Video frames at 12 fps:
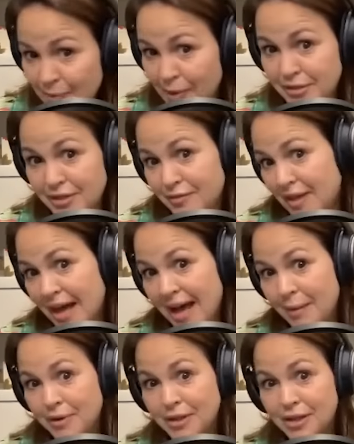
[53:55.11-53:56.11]
experience of
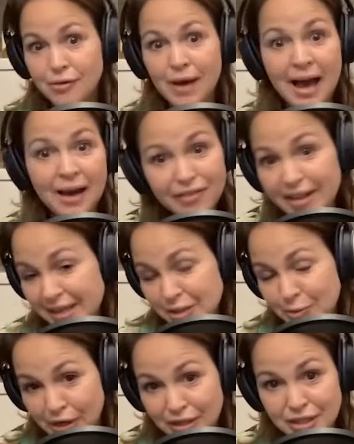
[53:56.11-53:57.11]
that happening you have
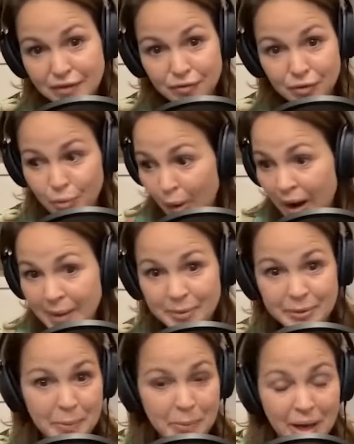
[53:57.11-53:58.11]
that experience of the
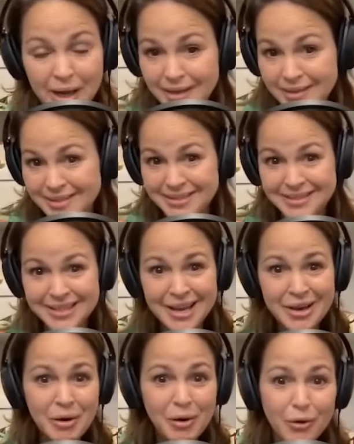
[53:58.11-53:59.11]
wipe and the blood and